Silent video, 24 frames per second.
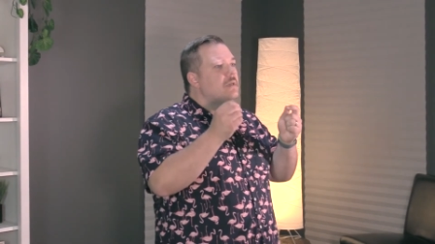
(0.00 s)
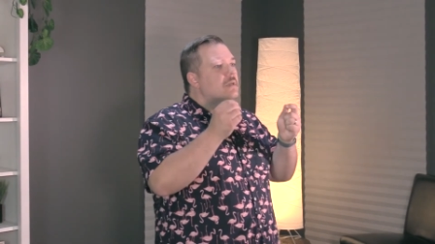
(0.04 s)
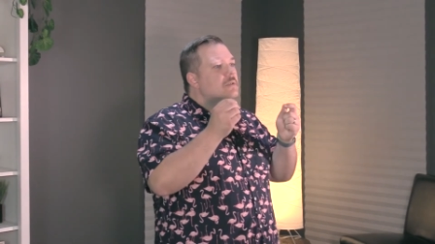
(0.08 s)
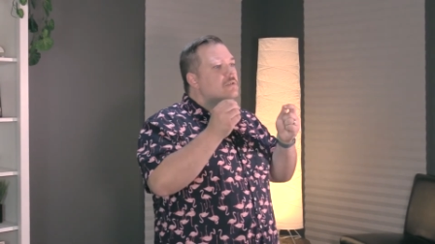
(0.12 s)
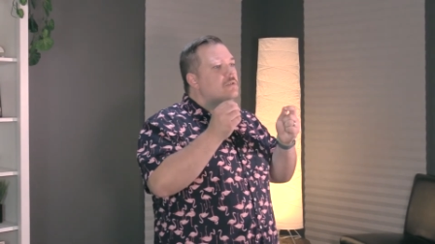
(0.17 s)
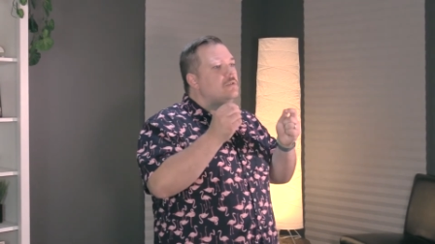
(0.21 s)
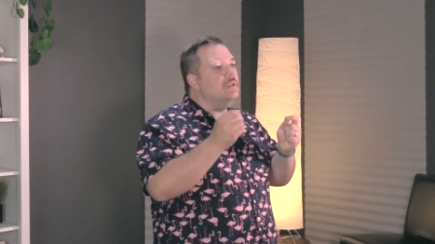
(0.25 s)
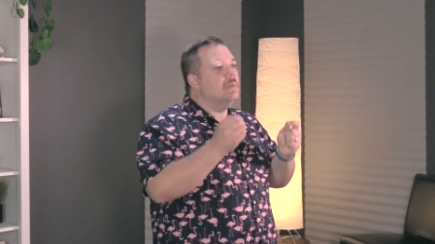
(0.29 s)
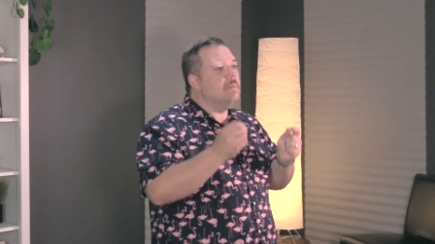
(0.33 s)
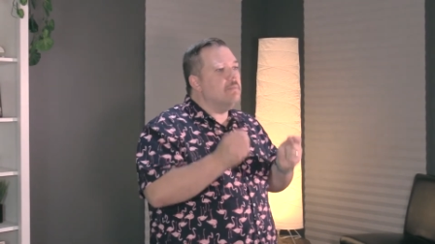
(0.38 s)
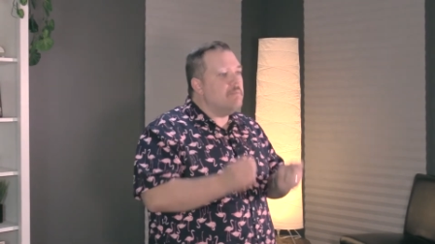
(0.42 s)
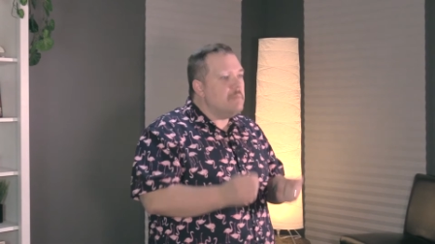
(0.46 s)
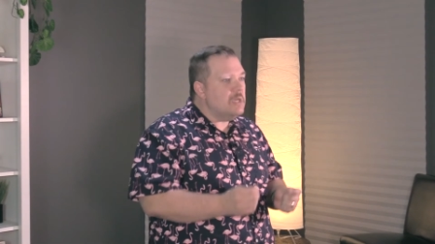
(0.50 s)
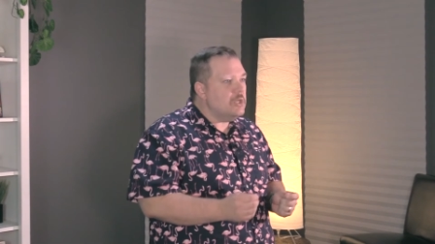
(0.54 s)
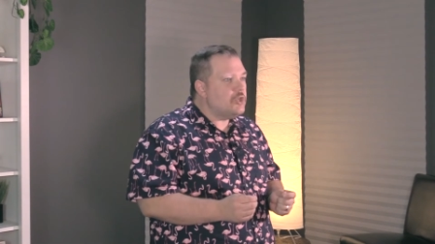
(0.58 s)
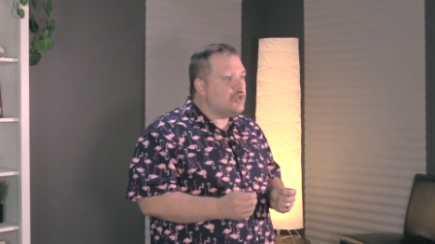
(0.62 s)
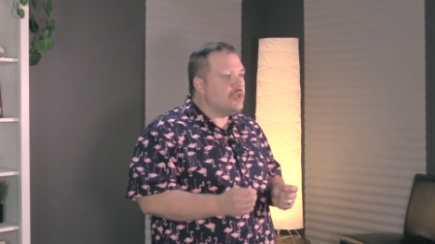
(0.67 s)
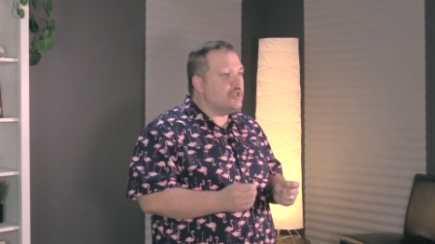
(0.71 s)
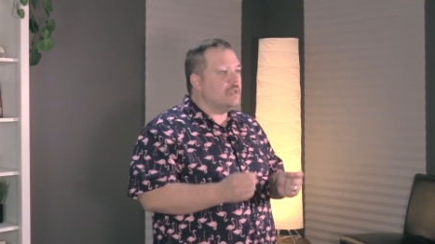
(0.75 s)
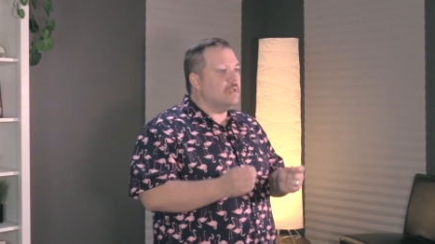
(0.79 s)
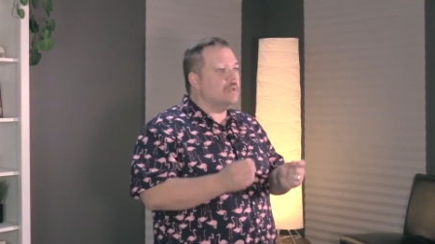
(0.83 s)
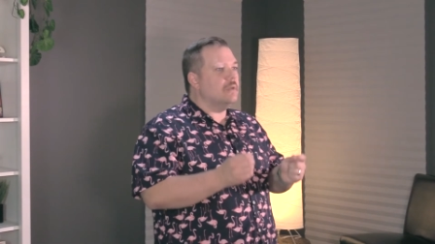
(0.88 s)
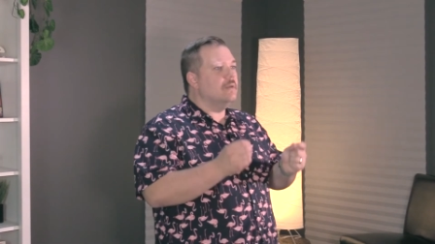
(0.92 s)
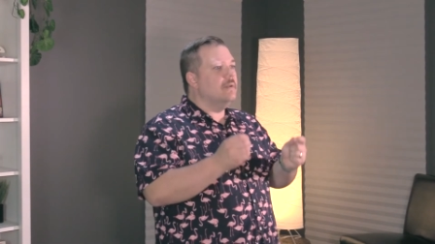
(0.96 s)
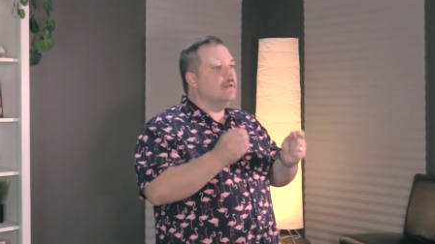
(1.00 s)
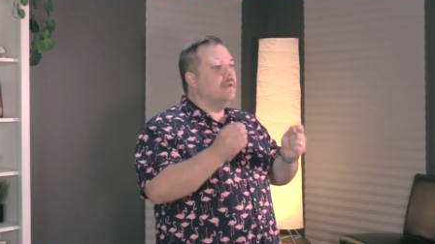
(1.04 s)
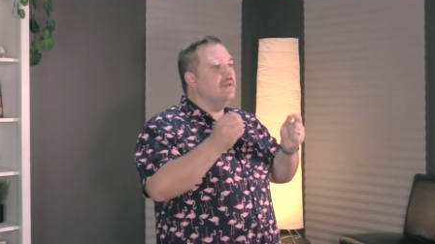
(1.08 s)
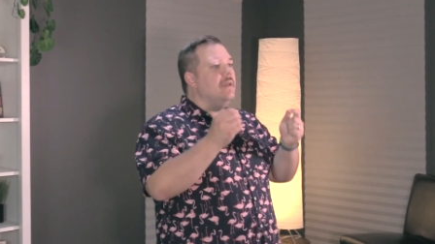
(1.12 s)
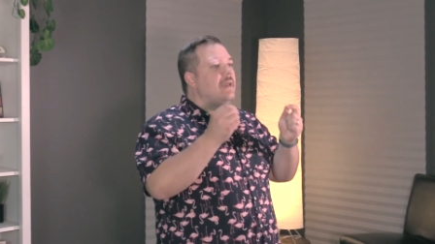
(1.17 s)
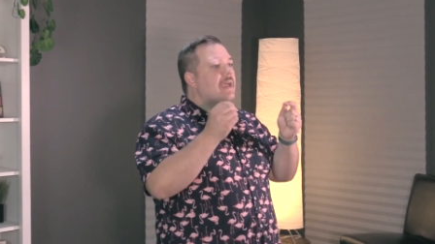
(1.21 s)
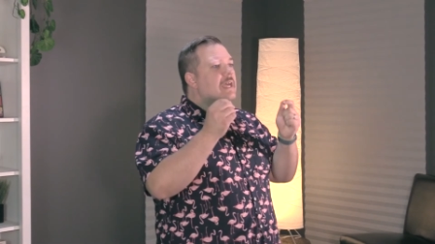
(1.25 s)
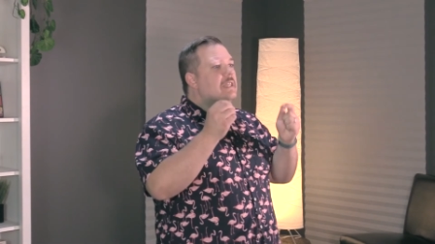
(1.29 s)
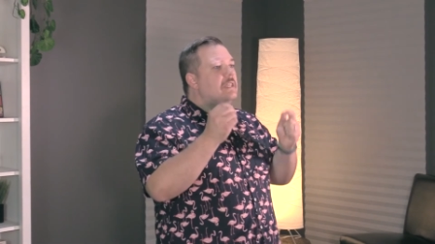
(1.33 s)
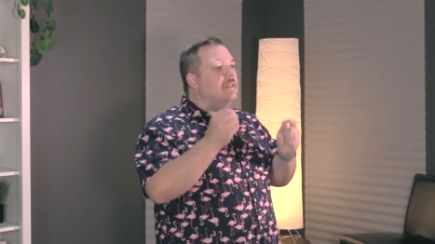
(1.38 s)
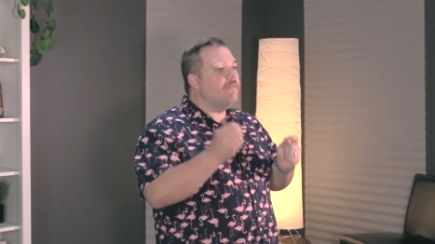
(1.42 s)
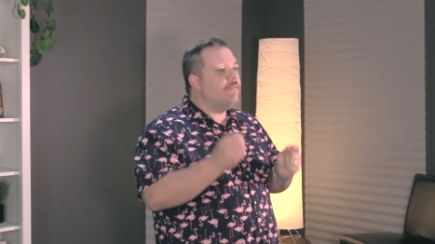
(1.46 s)
to the mission
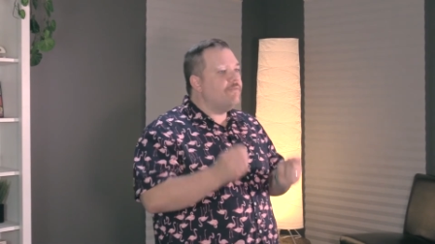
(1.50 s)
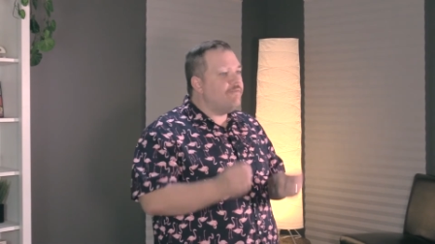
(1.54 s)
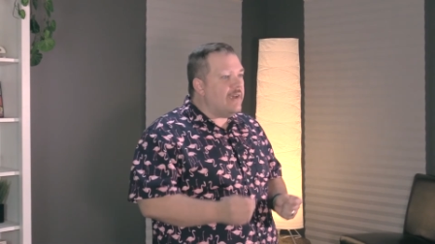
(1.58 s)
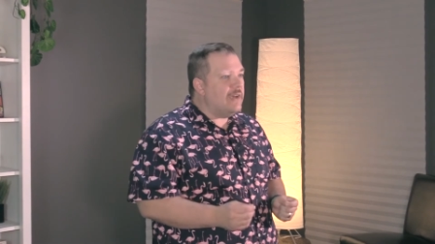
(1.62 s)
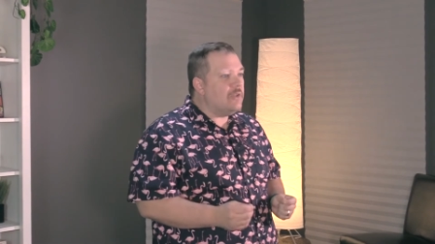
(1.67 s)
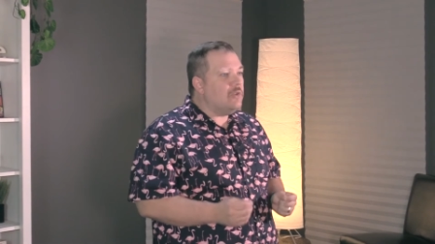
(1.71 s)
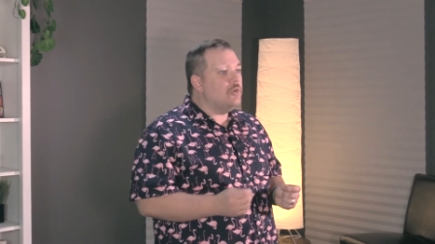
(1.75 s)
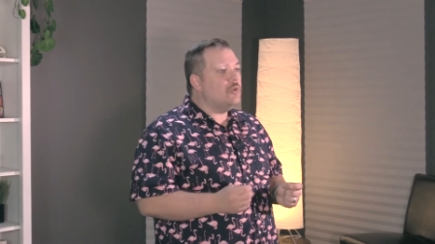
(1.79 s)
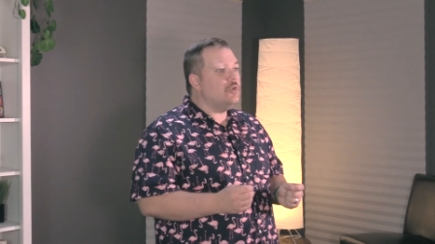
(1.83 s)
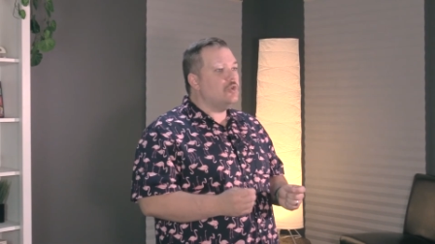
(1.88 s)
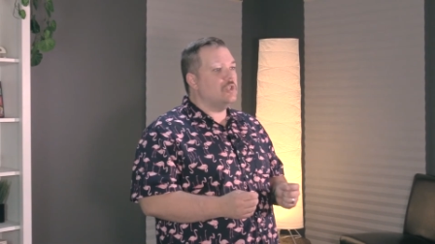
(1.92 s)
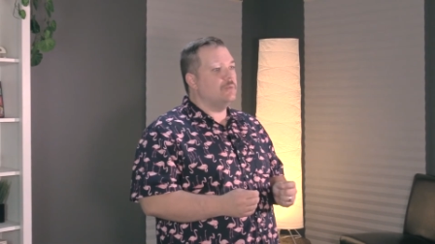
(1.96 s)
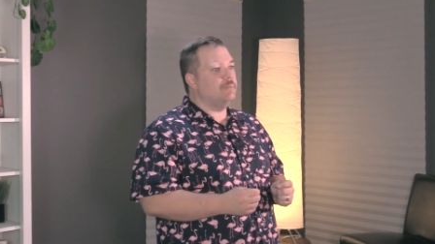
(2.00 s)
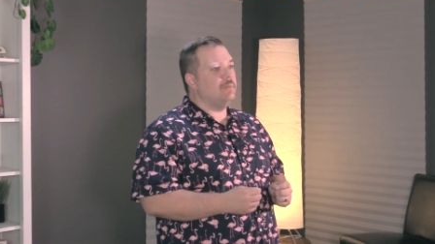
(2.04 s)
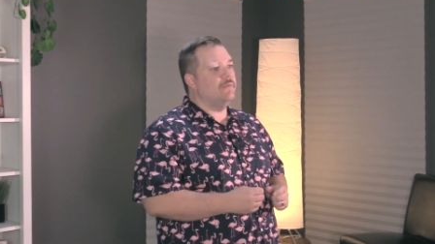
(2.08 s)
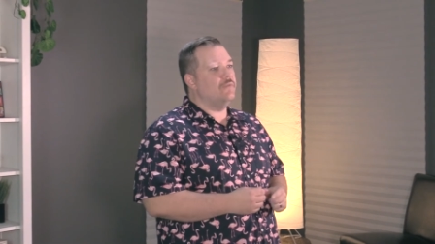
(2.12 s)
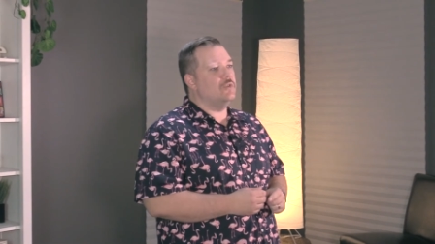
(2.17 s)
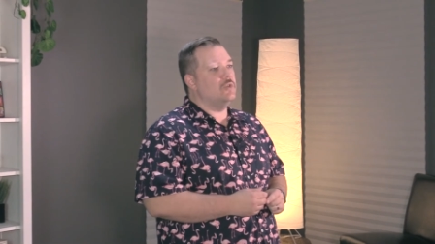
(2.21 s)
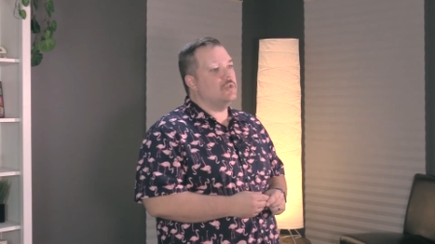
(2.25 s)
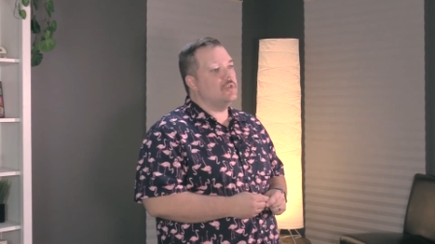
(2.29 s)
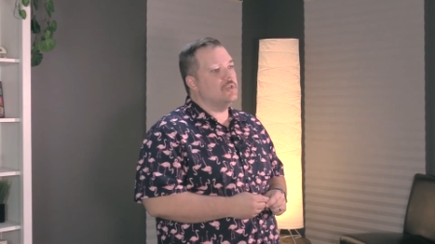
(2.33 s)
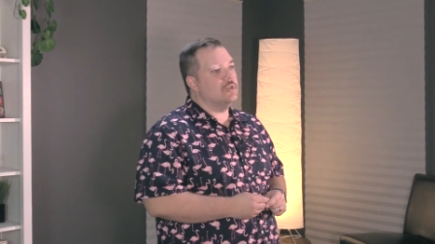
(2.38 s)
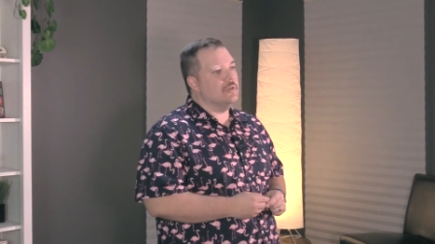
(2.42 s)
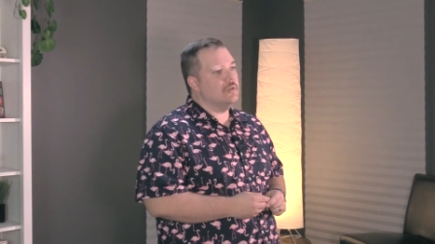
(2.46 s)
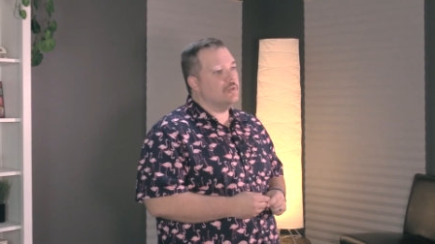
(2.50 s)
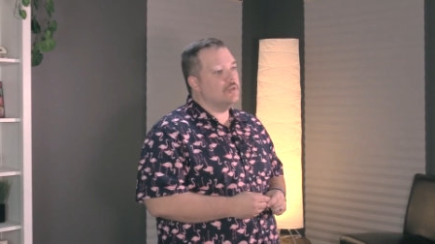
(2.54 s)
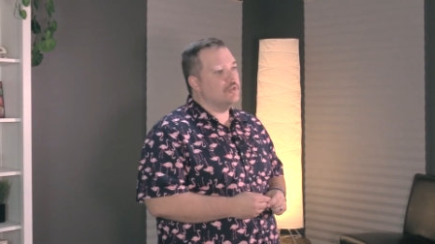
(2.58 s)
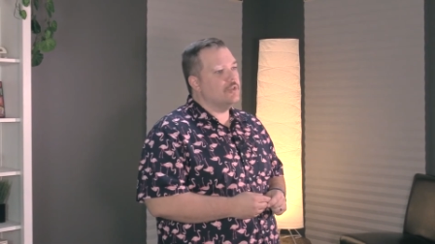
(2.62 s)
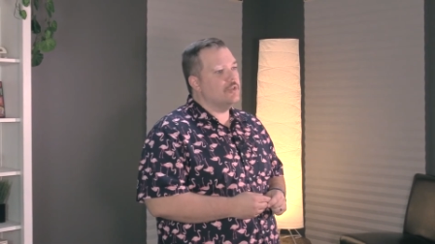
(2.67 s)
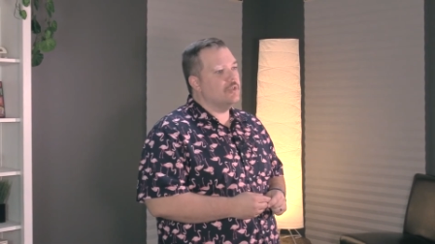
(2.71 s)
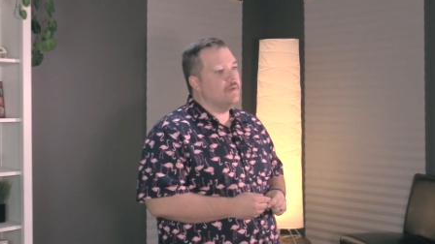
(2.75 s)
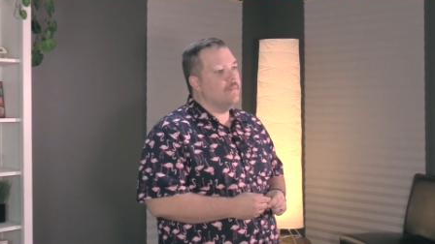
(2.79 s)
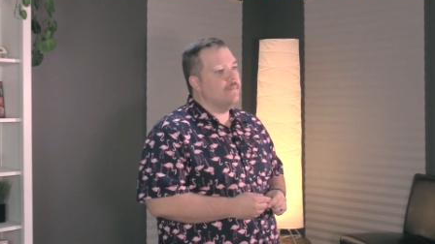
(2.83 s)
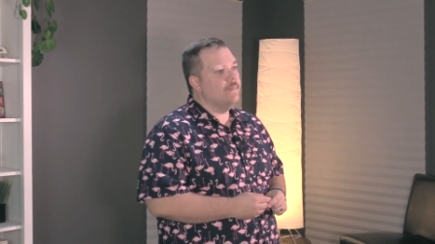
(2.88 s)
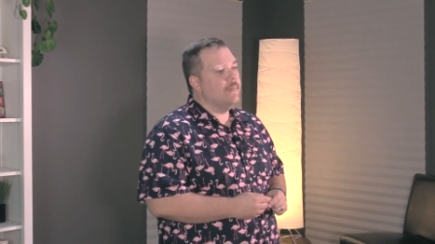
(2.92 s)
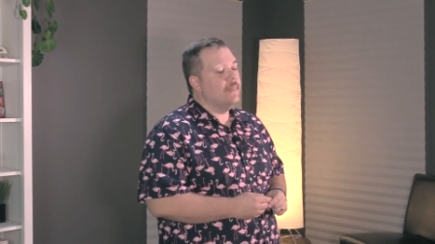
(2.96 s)
and the fellowship of the church.